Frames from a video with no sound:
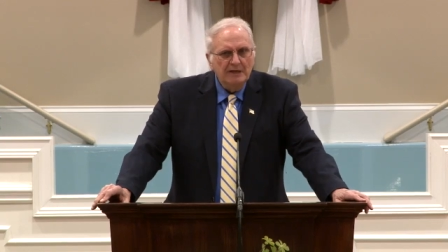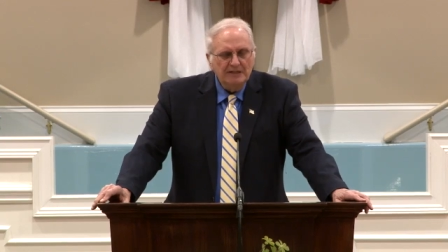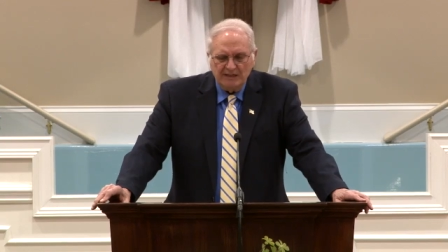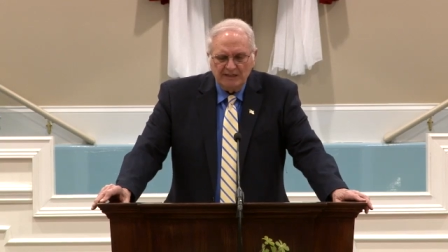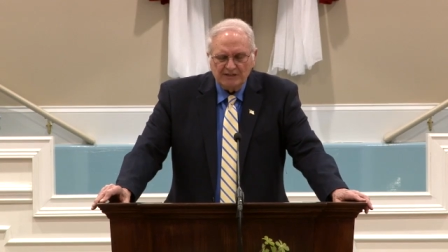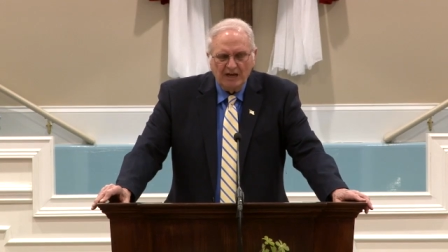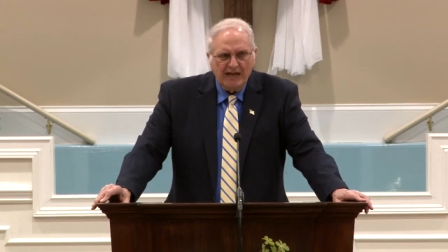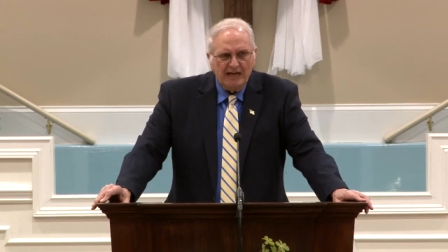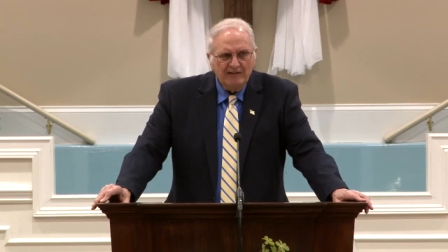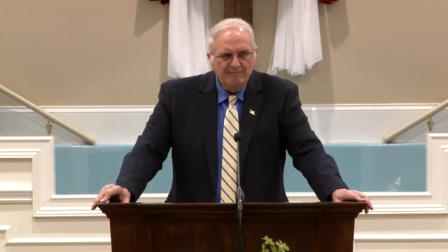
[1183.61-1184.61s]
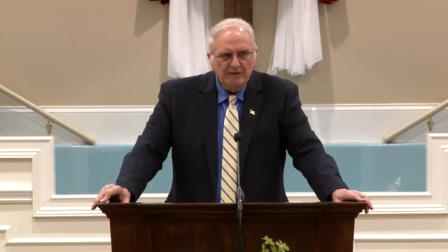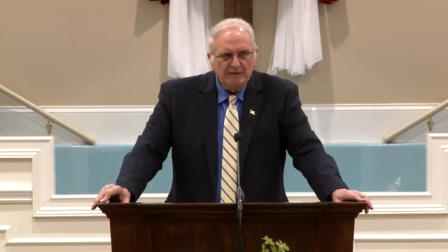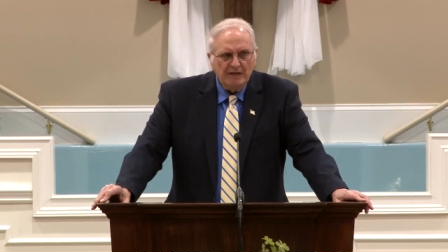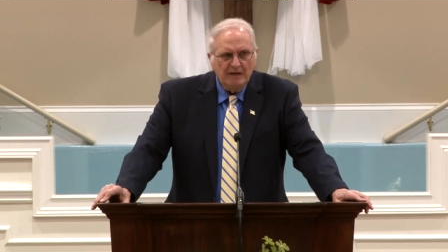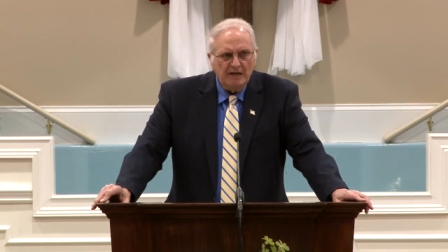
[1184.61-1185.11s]
He said, It's a land of
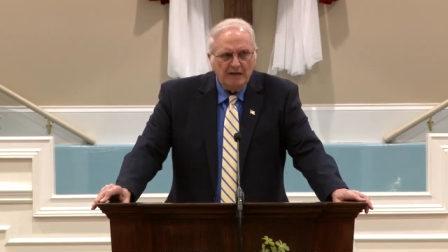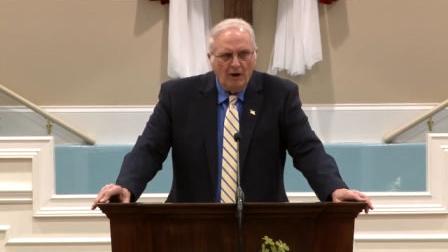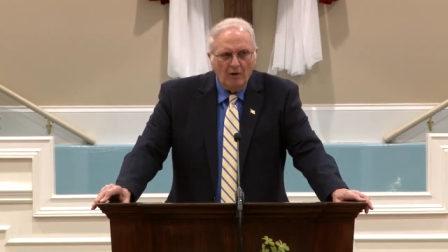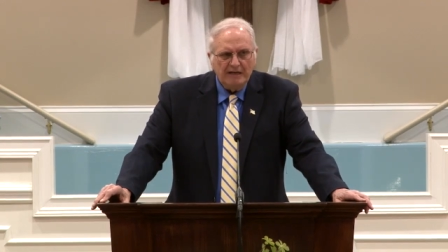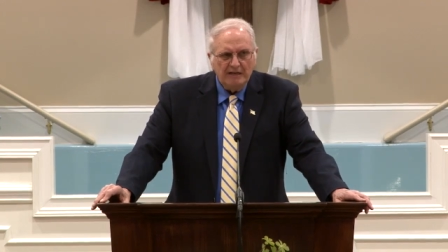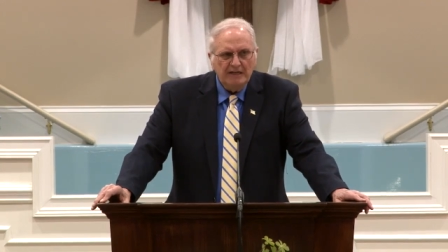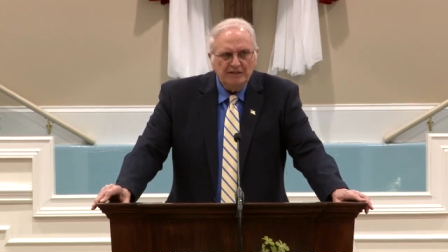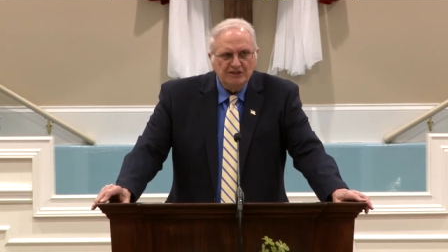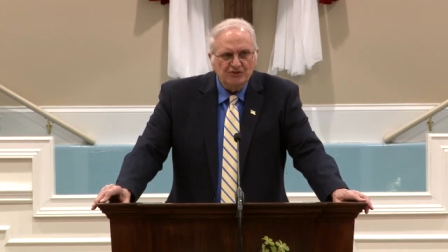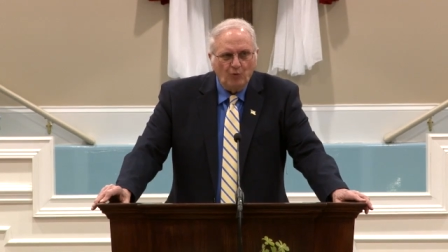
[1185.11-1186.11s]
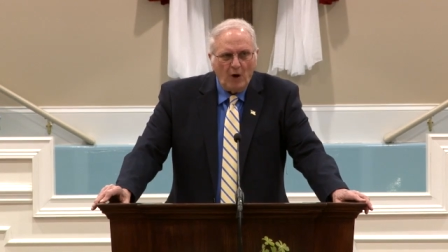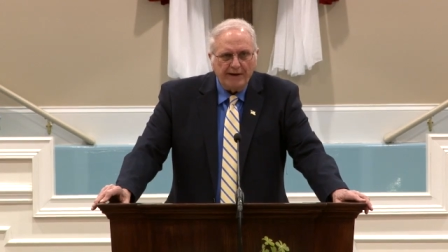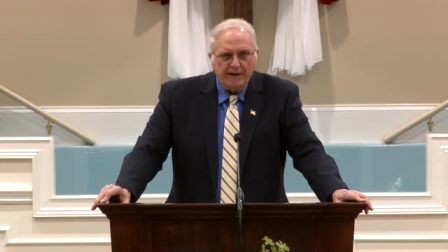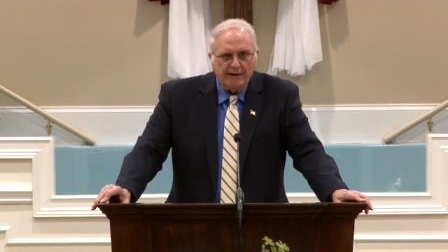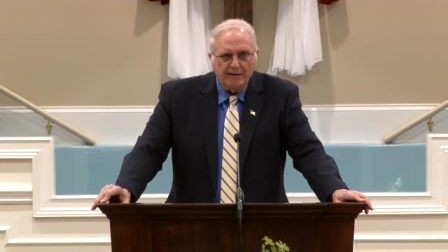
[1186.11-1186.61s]
milk and honey. All it needs is
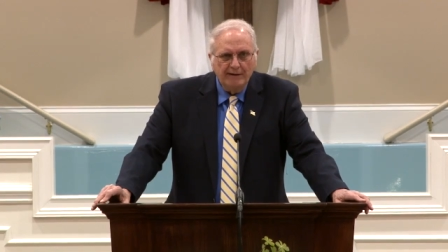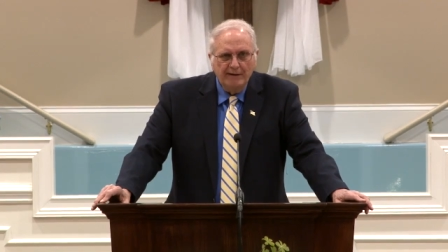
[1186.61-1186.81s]
water.